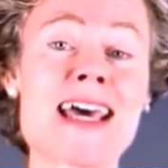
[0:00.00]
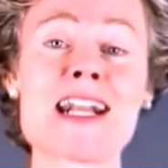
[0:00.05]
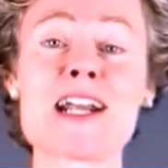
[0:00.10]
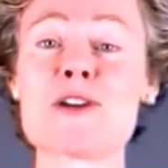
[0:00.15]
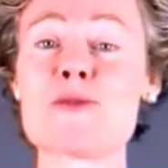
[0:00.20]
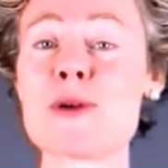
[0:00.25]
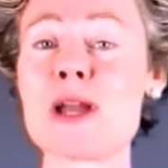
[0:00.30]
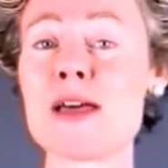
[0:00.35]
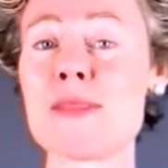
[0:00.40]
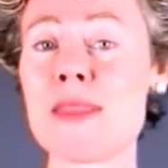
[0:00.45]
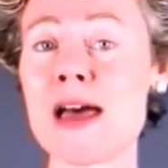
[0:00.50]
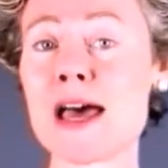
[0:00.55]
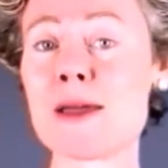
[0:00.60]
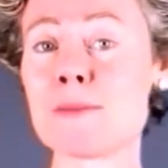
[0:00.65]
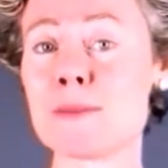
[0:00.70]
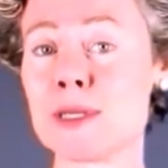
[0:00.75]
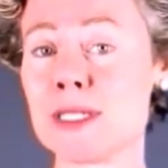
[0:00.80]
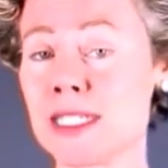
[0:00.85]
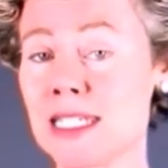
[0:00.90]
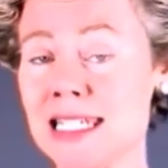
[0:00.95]
And I ran
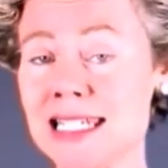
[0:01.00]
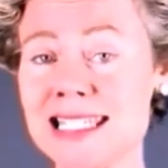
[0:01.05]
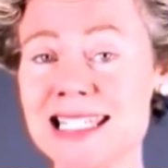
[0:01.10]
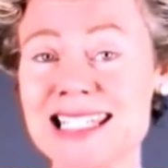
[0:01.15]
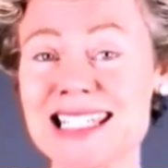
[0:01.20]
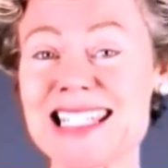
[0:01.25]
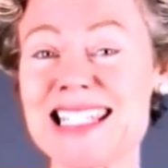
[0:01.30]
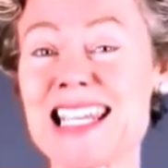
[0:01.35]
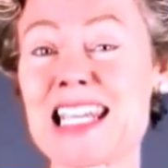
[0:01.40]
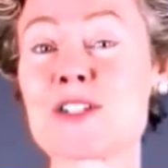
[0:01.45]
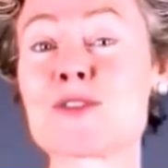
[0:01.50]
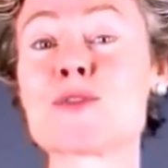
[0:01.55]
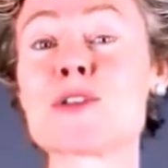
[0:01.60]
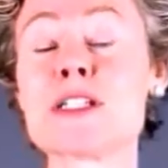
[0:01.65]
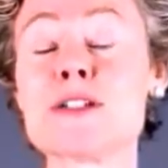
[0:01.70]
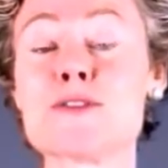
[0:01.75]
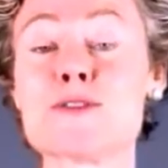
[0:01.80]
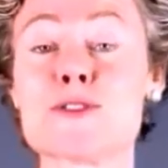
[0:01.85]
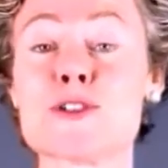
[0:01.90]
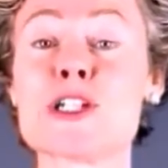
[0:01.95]
that business
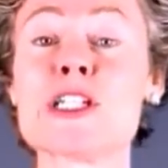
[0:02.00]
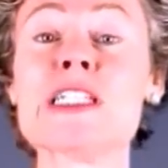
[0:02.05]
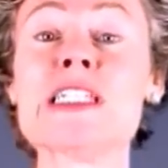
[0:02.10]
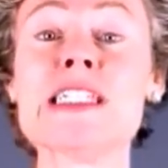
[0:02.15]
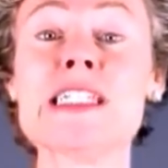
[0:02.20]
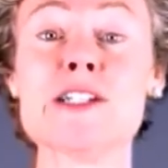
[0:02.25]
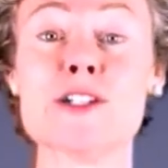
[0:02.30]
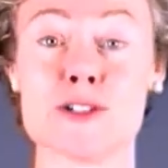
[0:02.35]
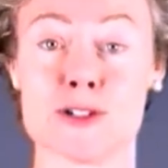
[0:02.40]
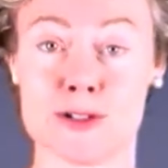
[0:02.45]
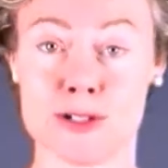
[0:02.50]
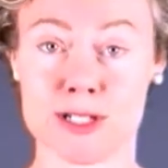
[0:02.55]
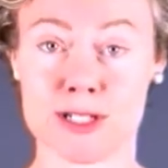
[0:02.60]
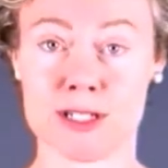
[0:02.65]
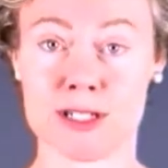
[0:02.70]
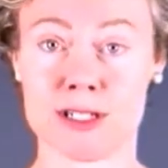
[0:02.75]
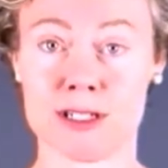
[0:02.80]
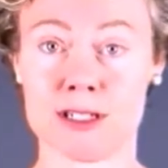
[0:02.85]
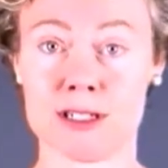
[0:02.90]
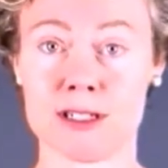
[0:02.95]
successfully for
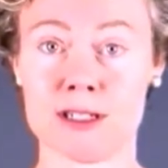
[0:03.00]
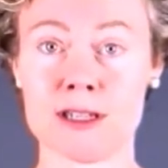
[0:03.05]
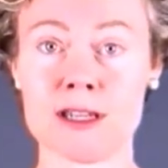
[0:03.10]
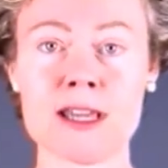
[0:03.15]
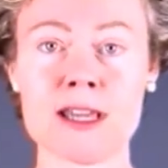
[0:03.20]
years.